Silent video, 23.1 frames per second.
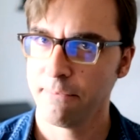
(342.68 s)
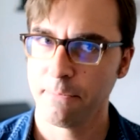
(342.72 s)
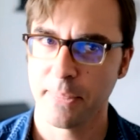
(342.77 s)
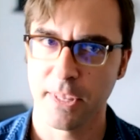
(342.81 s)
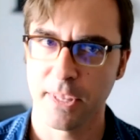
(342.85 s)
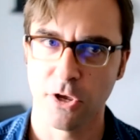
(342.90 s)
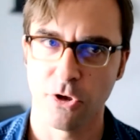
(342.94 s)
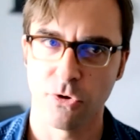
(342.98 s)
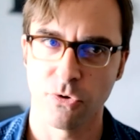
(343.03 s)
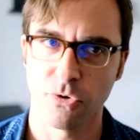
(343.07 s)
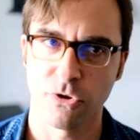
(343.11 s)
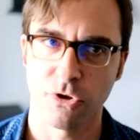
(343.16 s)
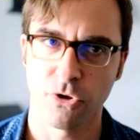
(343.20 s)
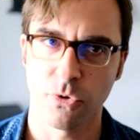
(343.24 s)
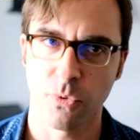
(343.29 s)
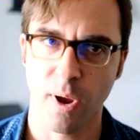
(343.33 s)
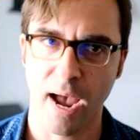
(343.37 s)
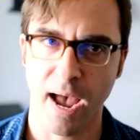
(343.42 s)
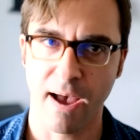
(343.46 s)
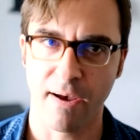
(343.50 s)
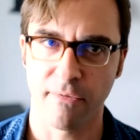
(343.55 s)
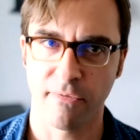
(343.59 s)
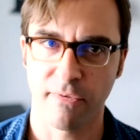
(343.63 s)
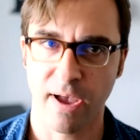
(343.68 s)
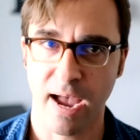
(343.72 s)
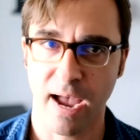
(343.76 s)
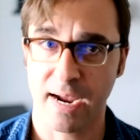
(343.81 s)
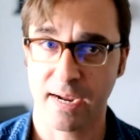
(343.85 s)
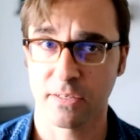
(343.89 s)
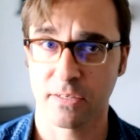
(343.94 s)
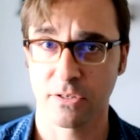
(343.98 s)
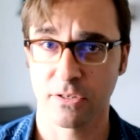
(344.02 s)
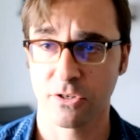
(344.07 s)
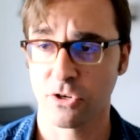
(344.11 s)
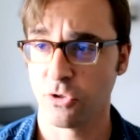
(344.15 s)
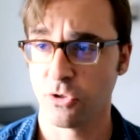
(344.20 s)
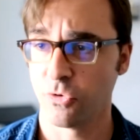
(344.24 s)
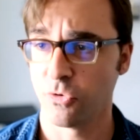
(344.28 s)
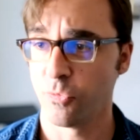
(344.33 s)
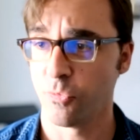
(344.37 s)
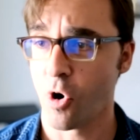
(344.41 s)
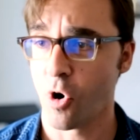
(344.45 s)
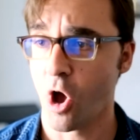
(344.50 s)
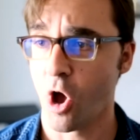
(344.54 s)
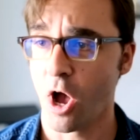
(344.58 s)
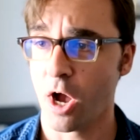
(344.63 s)
you have access to the
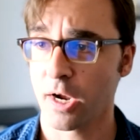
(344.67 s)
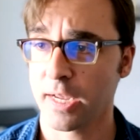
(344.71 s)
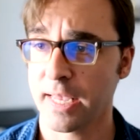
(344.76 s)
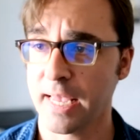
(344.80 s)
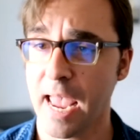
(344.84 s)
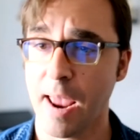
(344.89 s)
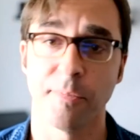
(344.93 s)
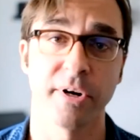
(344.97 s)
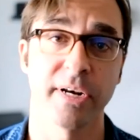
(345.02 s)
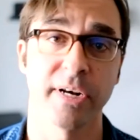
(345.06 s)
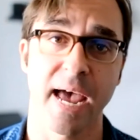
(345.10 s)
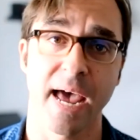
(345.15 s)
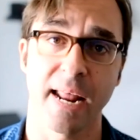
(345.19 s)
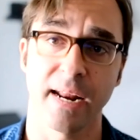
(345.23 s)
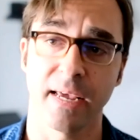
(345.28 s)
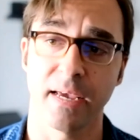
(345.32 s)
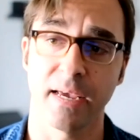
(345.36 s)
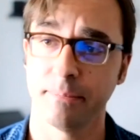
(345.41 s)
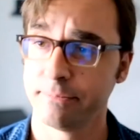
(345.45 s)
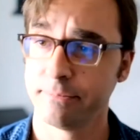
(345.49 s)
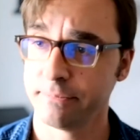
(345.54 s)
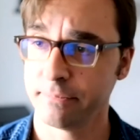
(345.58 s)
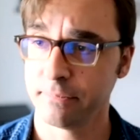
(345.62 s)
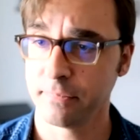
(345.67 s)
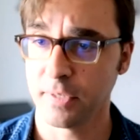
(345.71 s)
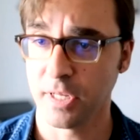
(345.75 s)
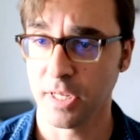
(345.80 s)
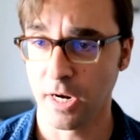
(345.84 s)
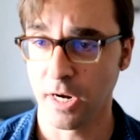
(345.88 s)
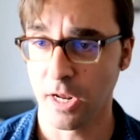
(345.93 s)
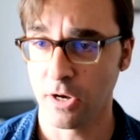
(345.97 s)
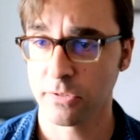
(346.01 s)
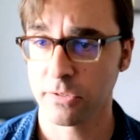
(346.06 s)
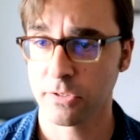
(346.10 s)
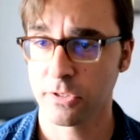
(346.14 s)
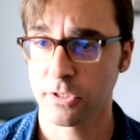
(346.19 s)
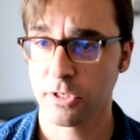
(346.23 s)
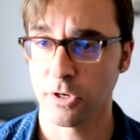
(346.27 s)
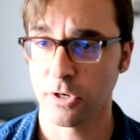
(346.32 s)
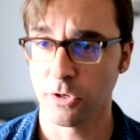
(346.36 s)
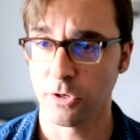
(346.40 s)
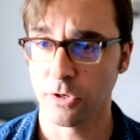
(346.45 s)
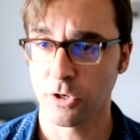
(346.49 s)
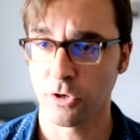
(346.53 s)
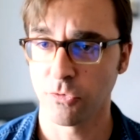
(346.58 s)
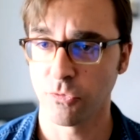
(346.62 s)
raw camera data, you know, so
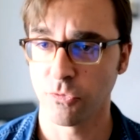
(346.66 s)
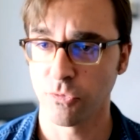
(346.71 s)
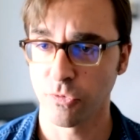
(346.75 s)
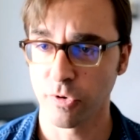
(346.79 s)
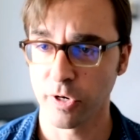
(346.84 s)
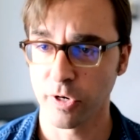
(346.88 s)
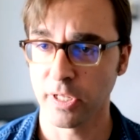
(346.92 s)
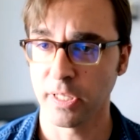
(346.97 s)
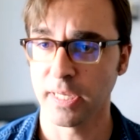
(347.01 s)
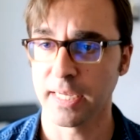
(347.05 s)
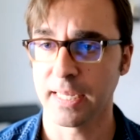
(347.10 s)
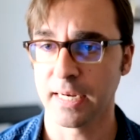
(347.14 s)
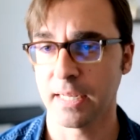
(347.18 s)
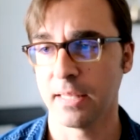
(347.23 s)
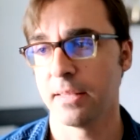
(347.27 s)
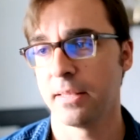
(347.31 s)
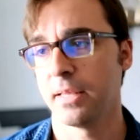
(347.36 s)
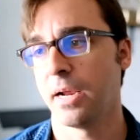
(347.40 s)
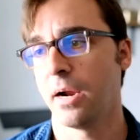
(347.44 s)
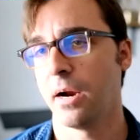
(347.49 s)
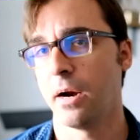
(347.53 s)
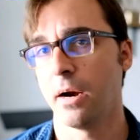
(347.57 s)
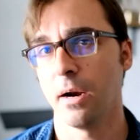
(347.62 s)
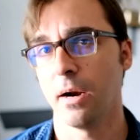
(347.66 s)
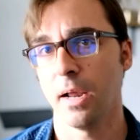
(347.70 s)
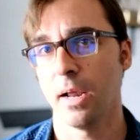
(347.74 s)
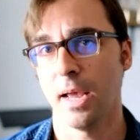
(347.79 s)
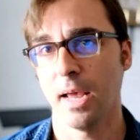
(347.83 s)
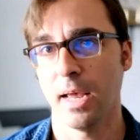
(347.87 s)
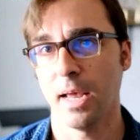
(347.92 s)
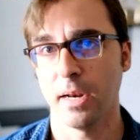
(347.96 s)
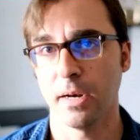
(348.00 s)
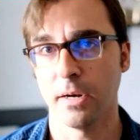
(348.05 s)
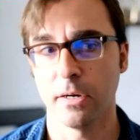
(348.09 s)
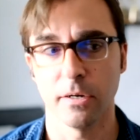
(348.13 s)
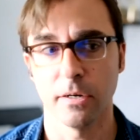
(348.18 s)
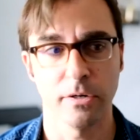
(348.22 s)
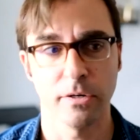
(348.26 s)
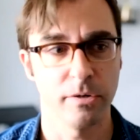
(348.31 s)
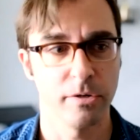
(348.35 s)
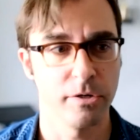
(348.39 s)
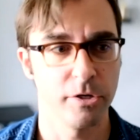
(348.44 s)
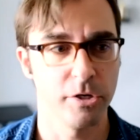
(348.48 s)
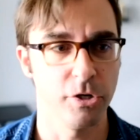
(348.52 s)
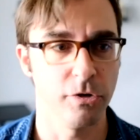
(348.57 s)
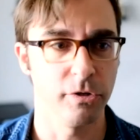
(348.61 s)
you can really get in there and
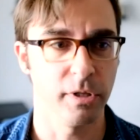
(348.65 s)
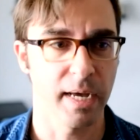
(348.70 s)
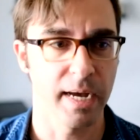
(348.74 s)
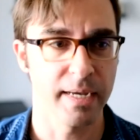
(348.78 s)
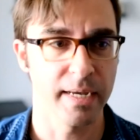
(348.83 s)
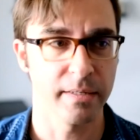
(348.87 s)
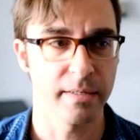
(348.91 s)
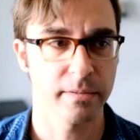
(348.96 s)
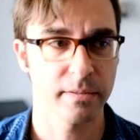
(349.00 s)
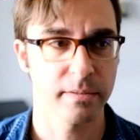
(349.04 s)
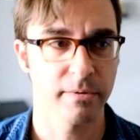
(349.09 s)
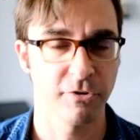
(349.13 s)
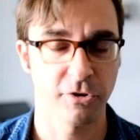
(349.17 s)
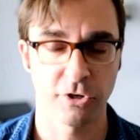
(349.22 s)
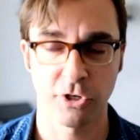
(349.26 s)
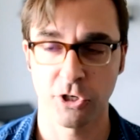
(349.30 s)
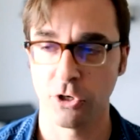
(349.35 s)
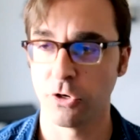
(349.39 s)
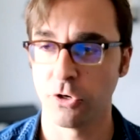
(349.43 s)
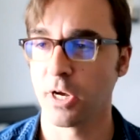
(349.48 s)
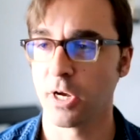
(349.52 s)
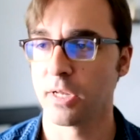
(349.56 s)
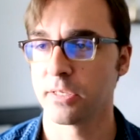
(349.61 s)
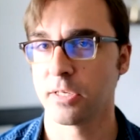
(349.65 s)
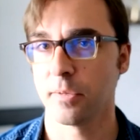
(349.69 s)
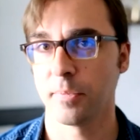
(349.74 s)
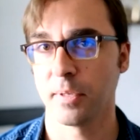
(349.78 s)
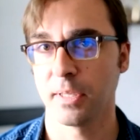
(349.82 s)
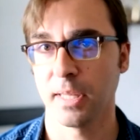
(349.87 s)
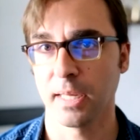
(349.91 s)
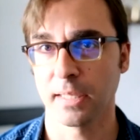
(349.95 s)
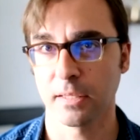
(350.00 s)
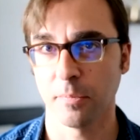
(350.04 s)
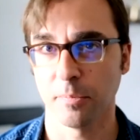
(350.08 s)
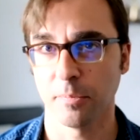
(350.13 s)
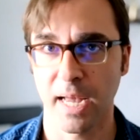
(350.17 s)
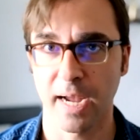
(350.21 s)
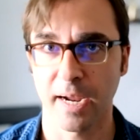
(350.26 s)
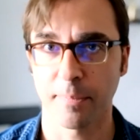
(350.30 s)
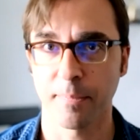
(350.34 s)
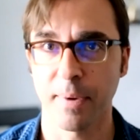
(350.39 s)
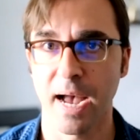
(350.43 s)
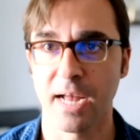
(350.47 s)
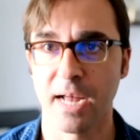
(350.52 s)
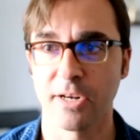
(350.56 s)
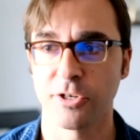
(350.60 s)
utilize, if you're shooting on something like the
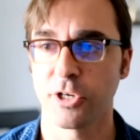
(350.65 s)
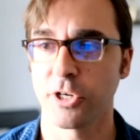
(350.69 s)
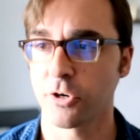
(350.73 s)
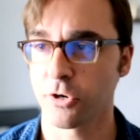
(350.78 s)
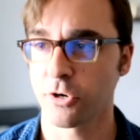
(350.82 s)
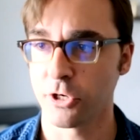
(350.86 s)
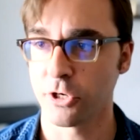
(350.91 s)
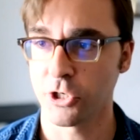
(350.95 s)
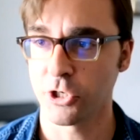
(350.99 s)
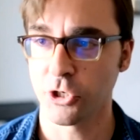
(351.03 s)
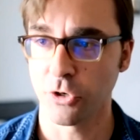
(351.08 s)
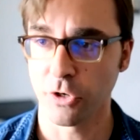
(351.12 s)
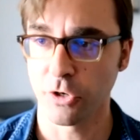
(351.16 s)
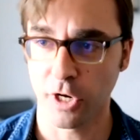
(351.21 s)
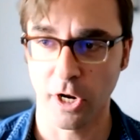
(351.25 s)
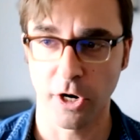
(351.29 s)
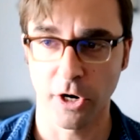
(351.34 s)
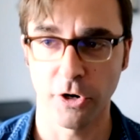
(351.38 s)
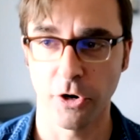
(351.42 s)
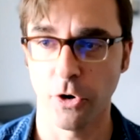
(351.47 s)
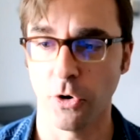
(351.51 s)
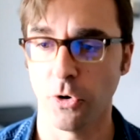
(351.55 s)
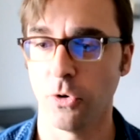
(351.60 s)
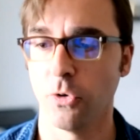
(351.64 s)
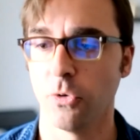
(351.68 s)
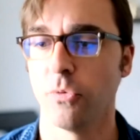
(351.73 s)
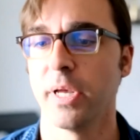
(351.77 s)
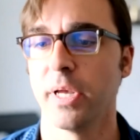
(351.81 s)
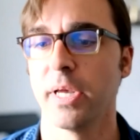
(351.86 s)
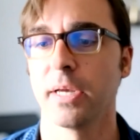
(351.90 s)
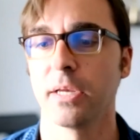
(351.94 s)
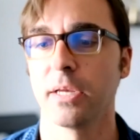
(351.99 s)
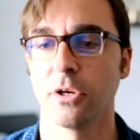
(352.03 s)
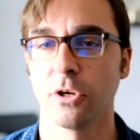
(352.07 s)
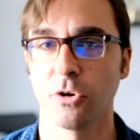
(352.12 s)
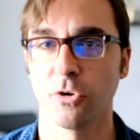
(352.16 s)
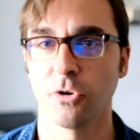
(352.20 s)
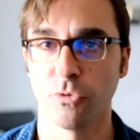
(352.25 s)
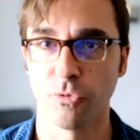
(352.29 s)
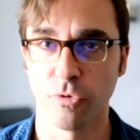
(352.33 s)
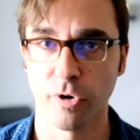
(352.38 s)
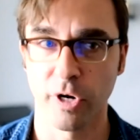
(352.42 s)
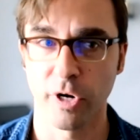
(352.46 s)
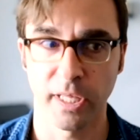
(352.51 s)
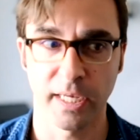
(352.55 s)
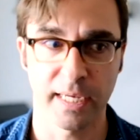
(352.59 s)
Blackmagic or you're shooting on a nodal rig, you can
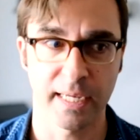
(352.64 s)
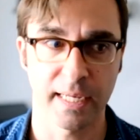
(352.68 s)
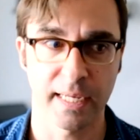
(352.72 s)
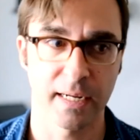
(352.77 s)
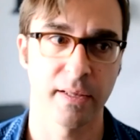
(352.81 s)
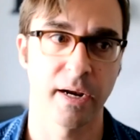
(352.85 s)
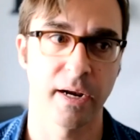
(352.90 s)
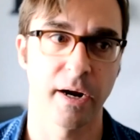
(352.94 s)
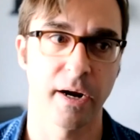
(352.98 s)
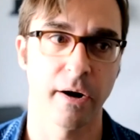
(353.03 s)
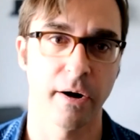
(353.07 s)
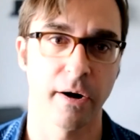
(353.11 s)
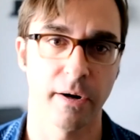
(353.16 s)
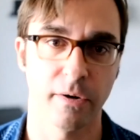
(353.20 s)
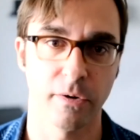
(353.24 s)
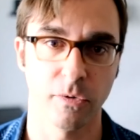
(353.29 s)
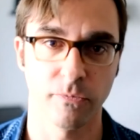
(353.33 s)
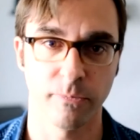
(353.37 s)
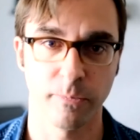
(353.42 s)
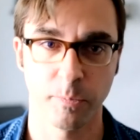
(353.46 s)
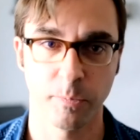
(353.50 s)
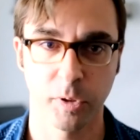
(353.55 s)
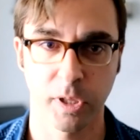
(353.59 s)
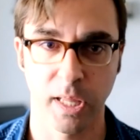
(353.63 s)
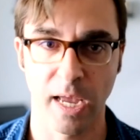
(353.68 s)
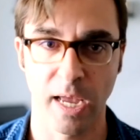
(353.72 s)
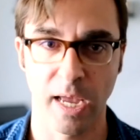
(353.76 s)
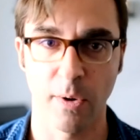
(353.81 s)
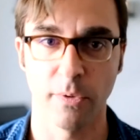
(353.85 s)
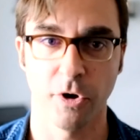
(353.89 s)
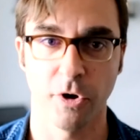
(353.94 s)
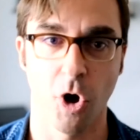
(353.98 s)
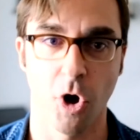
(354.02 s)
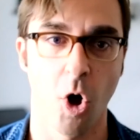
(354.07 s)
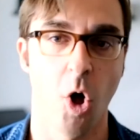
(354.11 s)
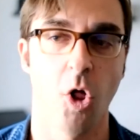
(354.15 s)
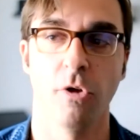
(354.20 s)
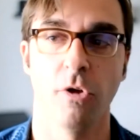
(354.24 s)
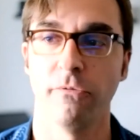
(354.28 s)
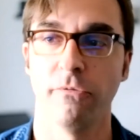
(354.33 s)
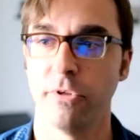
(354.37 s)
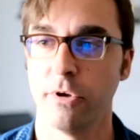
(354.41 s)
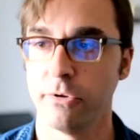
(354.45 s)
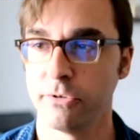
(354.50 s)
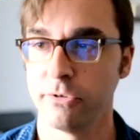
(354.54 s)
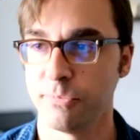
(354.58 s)
really get in there and play with all
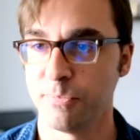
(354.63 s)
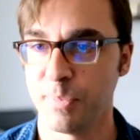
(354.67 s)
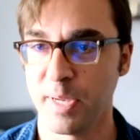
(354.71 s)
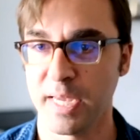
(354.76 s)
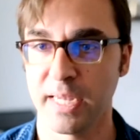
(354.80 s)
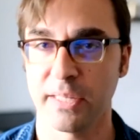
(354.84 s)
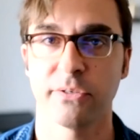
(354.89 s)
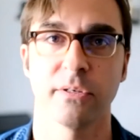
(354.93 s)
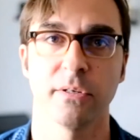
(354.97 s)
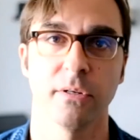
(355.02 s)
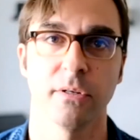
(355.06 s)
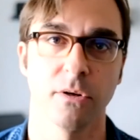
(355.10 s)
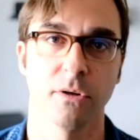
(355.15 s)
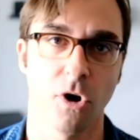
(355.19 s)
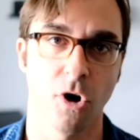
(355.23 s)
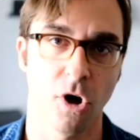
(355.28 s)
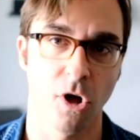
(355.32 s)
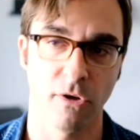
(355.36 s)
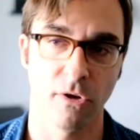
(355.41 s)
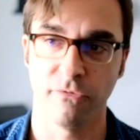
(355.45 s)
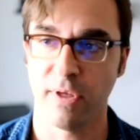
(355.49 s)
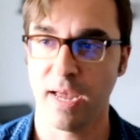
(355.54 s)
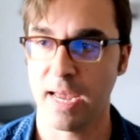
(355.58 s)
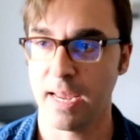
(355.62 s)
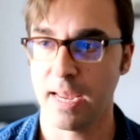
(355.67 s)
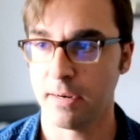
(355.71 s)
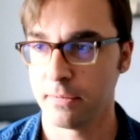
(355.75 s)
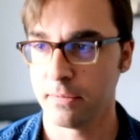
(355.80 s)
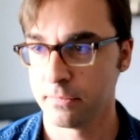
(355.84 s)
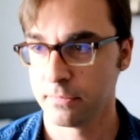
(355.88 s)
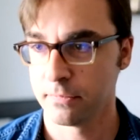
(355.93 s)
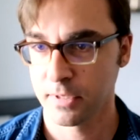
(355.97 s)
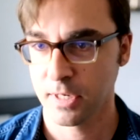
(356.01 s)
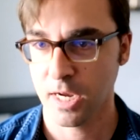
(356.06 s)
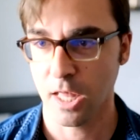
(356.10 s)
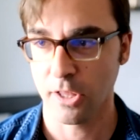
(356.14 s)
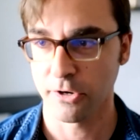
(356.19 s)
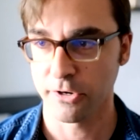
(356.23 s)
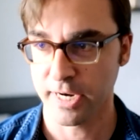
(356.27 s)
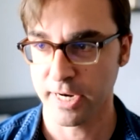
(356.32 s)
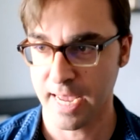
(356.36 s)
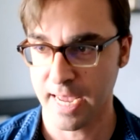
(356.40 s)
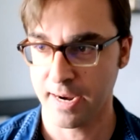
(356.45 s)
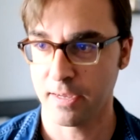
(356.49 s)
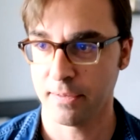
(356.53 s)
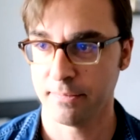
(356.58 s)
of those bits and all of that color
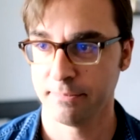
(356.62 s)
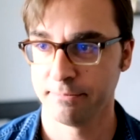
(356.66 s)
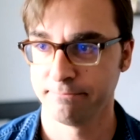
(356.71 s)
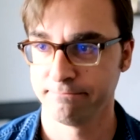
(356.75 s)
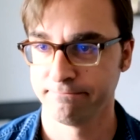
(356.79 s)
data.